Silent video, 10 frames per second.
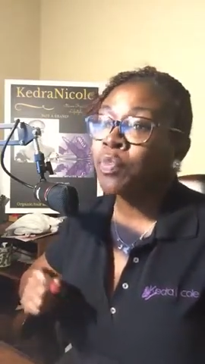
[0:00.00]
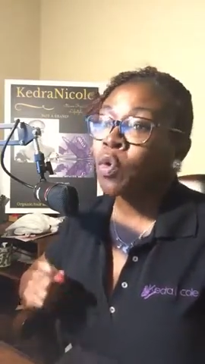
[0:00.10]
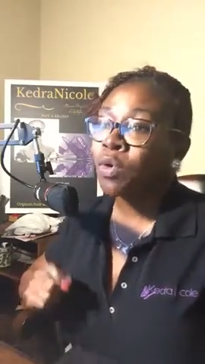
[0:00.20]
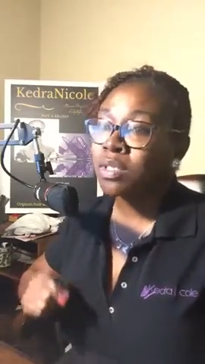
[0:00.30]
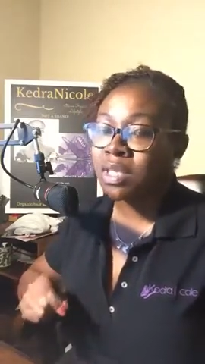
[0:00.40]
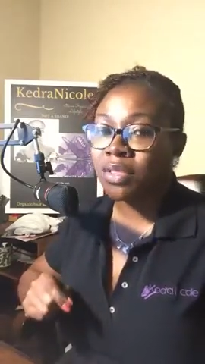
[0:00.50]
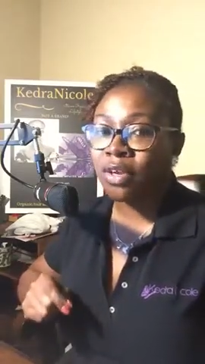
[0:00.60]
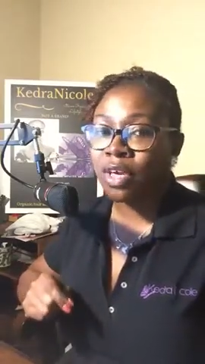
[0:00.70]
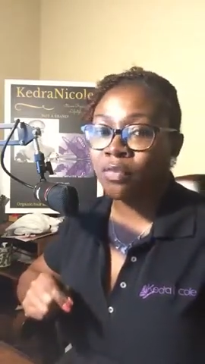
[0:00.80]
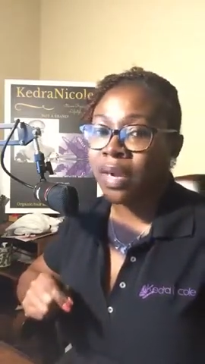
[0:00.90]
on
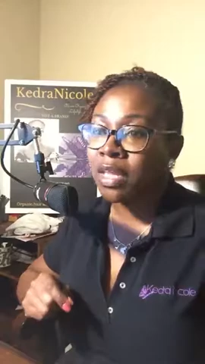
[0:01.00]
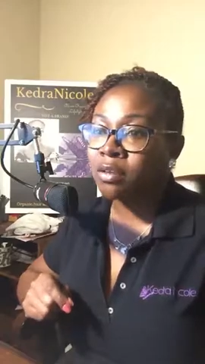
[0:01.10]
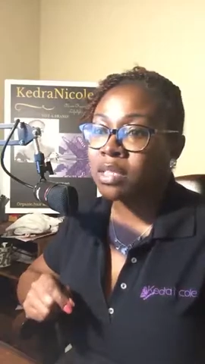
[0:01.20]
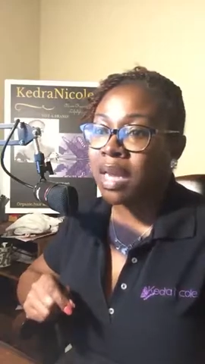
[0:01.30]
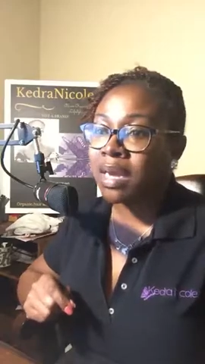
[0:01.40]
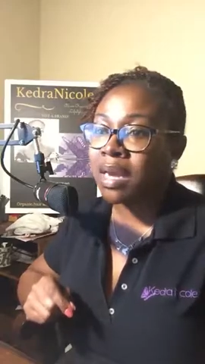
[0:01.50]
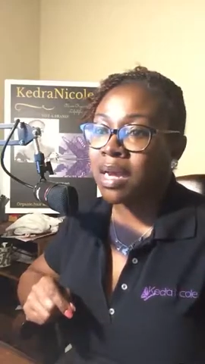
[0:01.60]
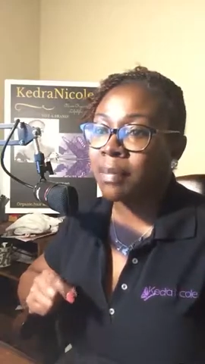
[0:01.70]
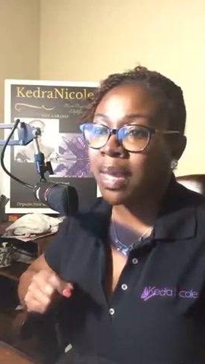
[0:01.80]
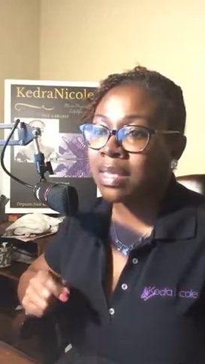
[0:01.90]

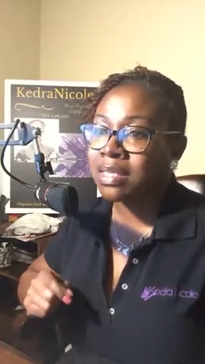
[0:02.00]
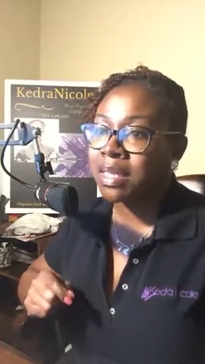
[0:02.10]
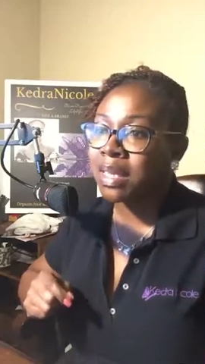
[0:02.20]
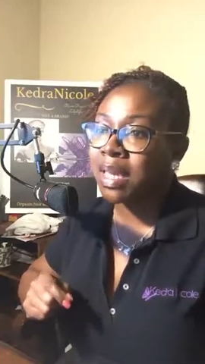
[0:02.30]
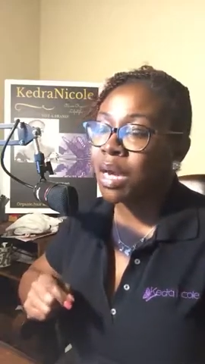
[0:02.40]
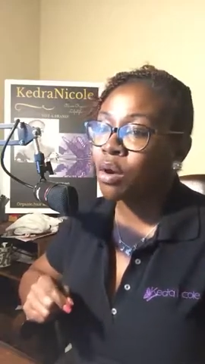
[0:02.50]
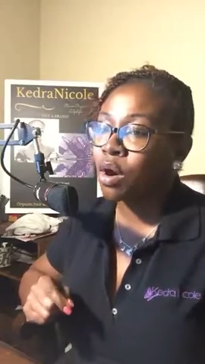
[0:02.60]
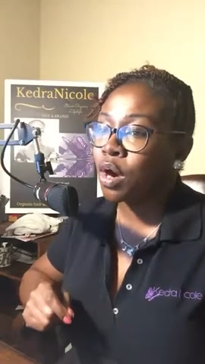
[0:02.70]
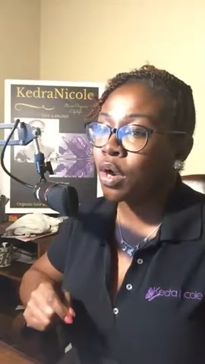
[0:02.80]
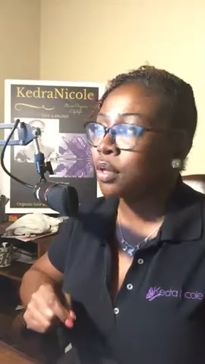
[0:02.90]
d30radio.com. Hey, Ziggy, how
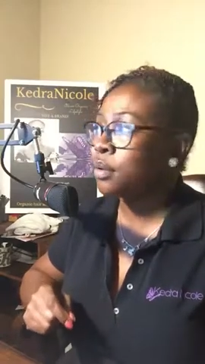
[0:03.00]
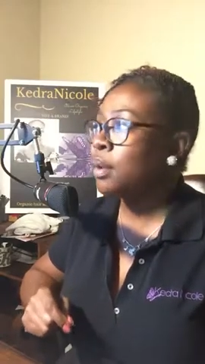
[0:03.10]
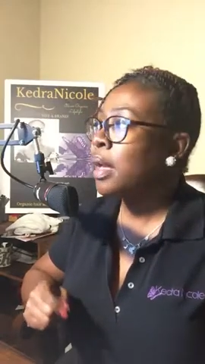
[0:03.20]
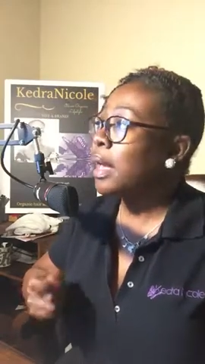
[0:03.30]
are you?